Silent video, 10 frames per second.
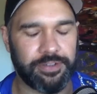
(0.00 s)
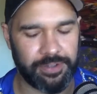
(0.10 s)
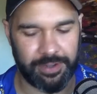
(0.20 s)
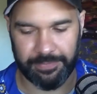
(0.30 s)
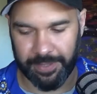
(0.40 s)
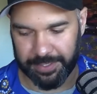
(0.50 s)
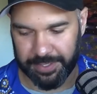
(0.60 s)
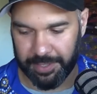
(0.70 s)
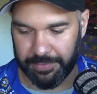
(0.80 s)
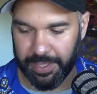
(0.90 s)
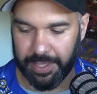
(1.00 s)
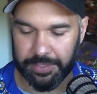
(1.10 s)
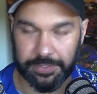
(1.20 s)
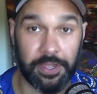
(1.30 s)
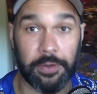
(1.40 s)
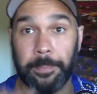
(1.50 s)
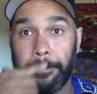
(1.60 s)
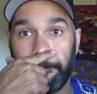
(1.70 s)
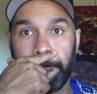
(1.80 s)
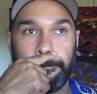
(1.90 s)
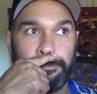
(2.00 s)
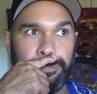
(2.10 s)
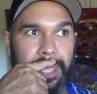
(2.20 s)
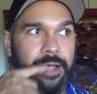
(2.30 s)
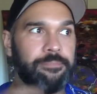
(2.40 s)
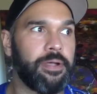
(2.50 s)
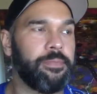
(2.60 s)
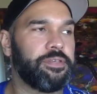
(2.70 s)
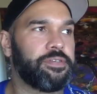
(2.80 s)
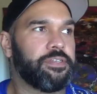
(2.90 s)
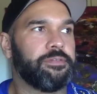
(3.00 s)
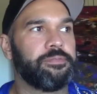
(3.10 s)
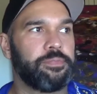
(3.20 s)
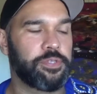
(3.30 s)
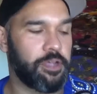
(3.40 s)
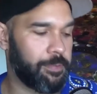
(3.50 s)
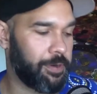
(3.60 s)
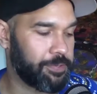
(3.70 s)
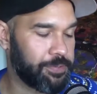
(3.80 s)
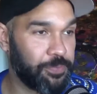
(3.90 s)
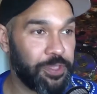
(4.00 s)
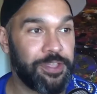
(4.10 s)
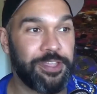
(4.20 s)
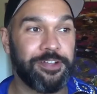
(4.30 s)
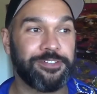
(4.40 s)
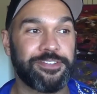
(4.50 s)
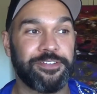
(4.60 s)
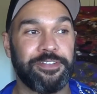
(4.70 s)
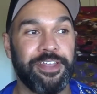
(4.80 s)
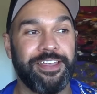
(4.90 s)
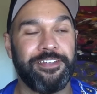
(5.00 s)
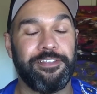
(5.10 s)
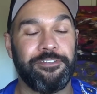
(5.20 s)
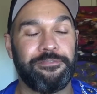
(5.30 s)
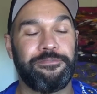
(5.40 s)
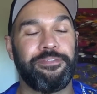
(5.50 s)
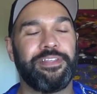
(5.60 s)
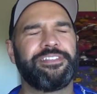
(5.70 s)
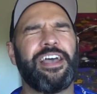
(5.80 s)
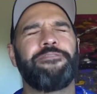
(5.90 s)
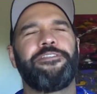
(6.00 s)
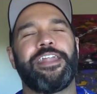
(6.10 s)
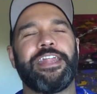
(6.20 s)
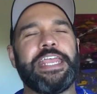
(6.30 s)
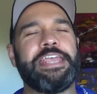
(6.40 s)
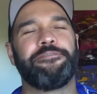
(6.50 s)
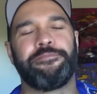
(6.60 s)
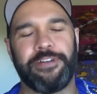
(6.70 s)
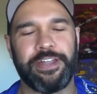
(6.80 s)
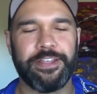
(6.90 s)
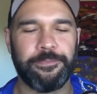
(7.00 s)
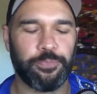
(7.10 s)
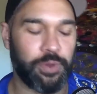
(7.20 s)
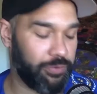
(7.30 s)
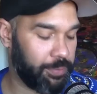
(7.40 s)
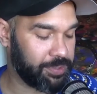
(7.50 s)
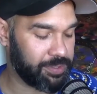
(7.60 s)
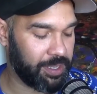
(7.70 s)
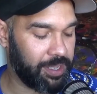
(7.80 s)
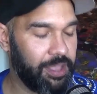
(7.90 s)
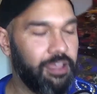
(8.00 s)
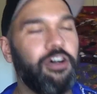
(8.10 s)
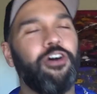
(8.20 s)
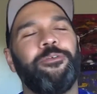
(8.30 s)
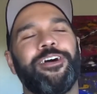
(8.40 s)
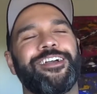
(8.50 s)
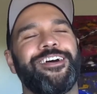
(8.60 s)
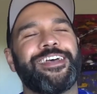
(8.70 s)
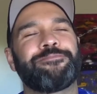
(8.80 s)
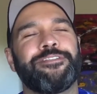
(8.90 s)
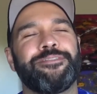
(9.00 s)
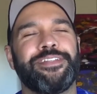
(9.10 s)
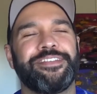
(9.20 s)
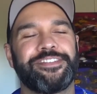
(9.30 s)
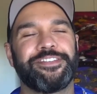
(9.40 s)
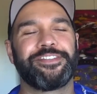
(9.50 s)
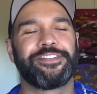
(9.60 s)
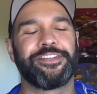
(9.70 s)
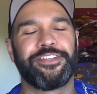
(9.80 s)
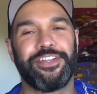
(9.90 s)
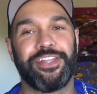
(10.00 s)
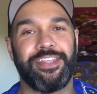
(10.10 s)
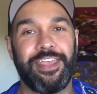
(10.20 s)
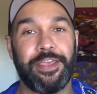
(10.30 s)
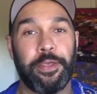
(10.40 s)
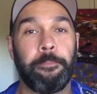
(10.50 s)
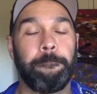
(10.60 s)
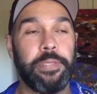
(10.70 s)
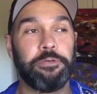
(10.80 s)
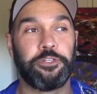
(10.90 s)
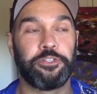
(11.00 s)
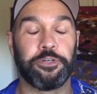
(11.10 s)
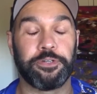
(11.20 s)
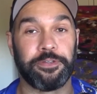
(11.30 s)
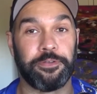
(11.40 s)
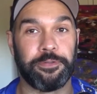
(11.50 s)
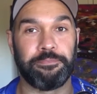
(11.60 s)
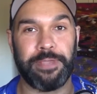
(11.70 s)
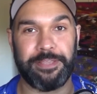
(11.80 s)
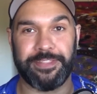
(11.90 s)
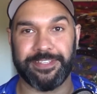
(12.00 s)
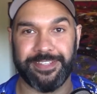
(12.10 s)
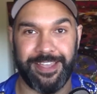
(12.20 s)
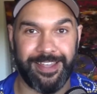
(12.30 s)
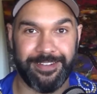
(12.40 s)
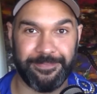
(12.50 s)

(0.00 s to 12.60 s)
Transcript: and trying to find stuff. So, our Prime Minister, Scott Morrison. You know, I find it even funnier when everyone's like, oh my God, our Prime Minister's so shit. Yeah, Bill Shorten couldn't beat this guy.